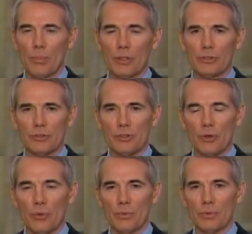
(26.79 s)
a budget,
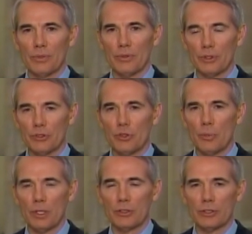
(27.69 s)
so there is no
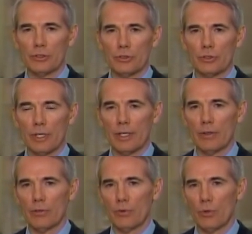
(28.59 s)
budget, as you say.
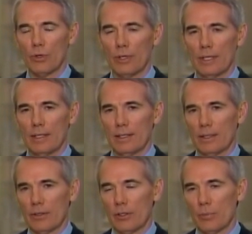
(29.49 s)
Therefore,
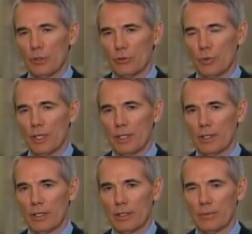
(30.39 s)
the government is running
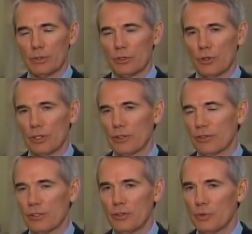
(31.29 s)
on what's called a
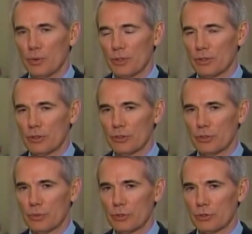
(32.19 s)
continuing
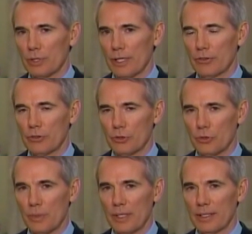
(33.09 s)
resolution, which is last year's
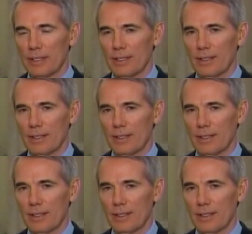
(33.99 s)
spending.